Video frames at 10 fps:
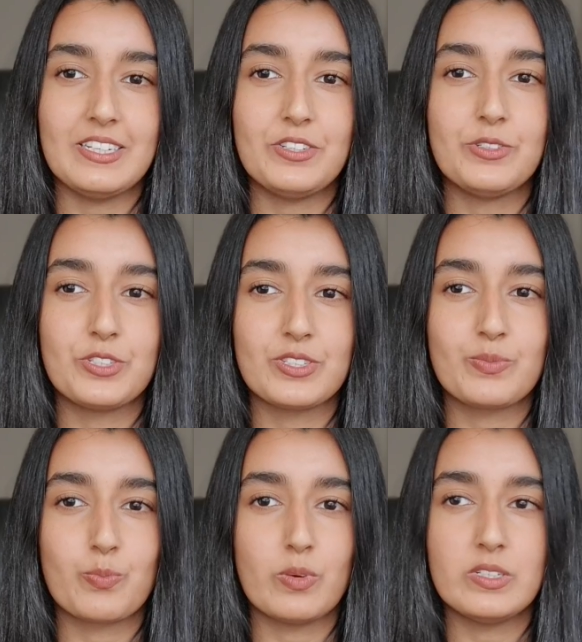you just
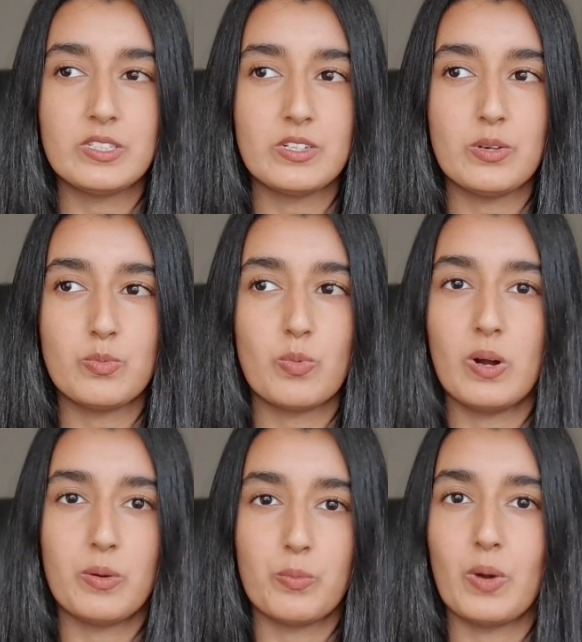want to know
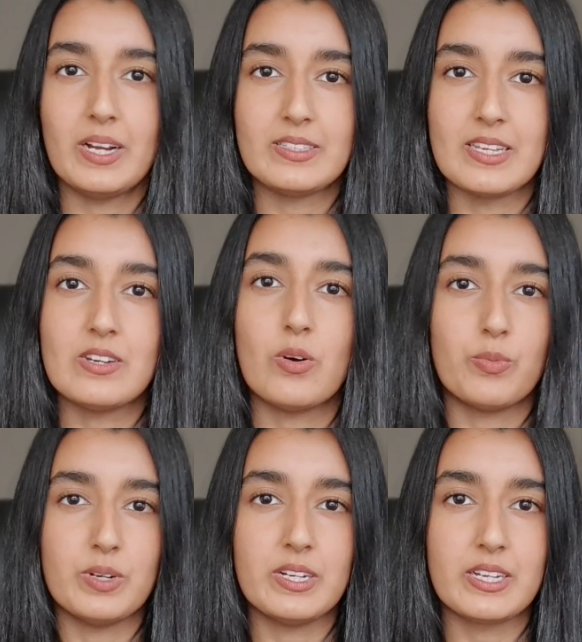what, why is it not
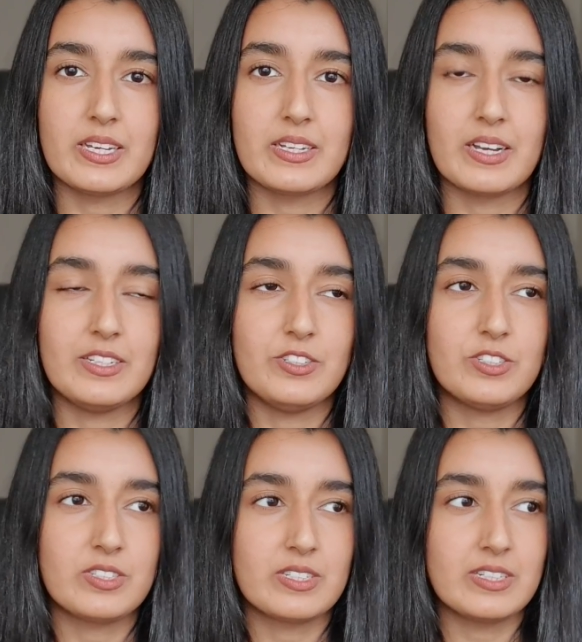working, and you
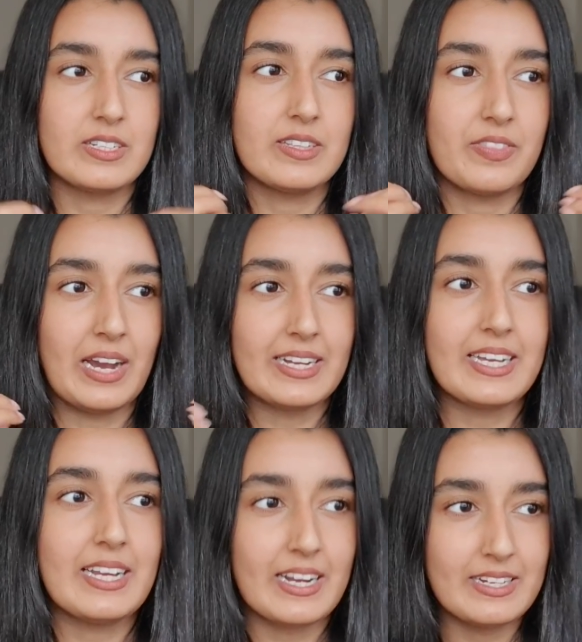just, that
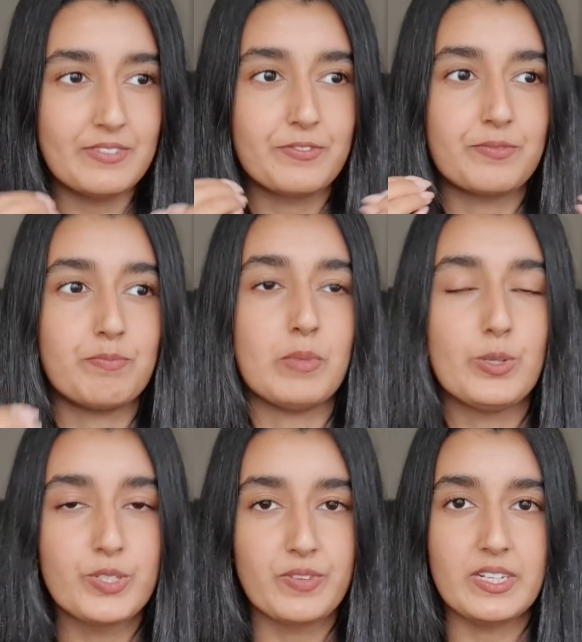kind of
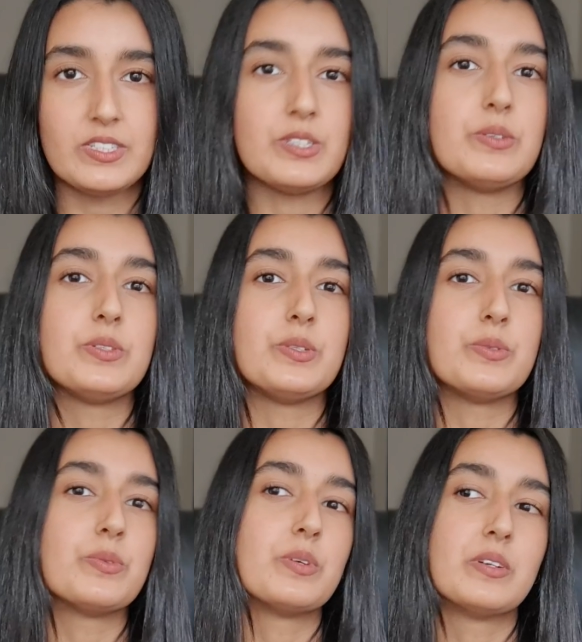motivates you
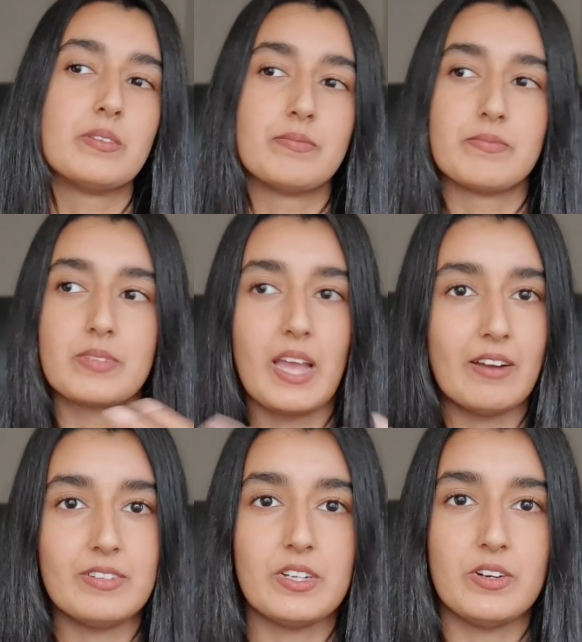to
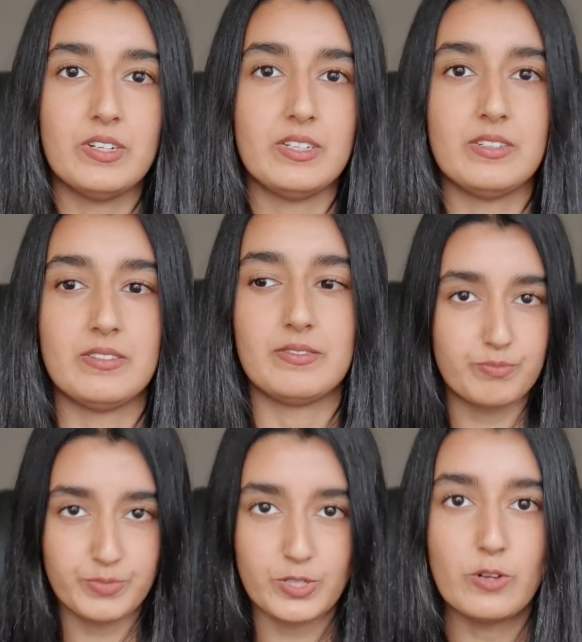carry on and
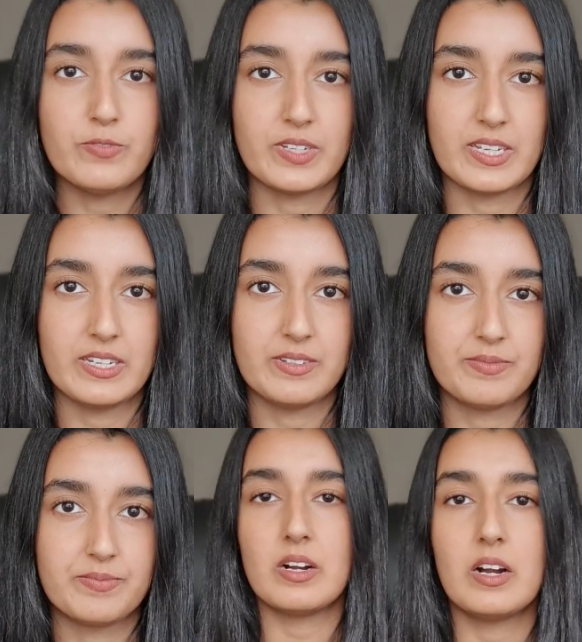solving it.
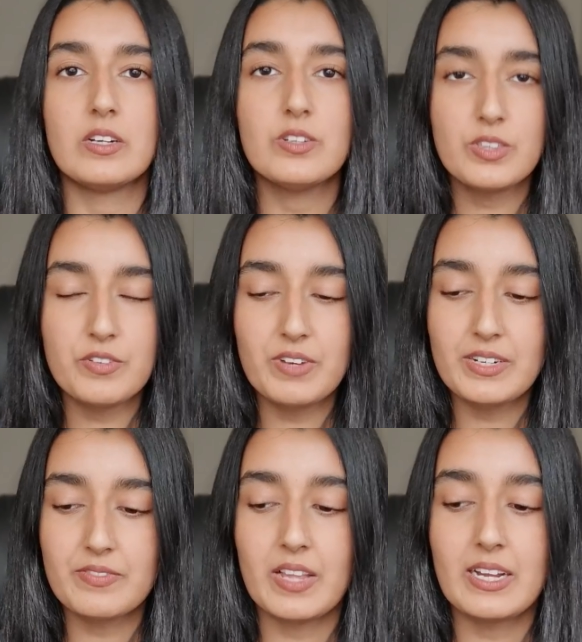Another
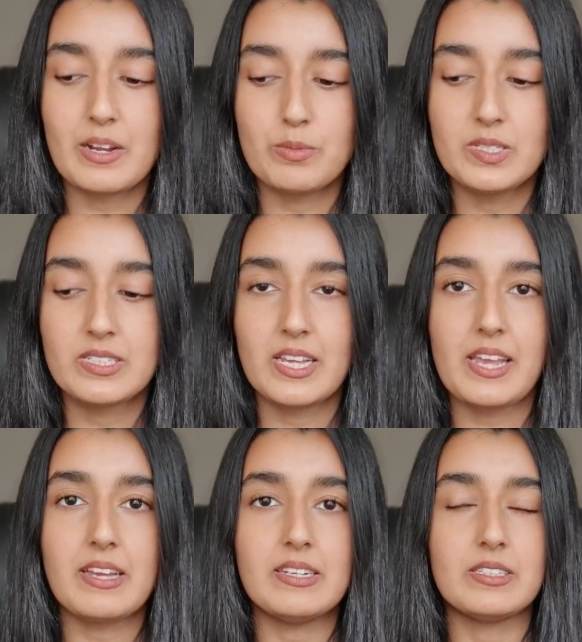red flag I would say
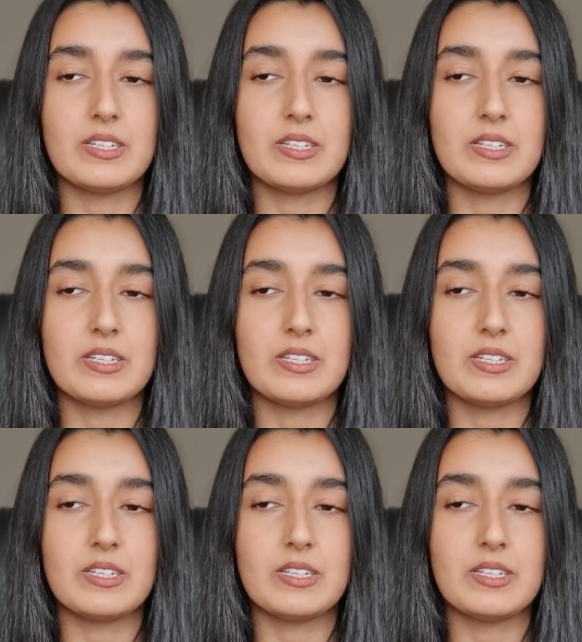is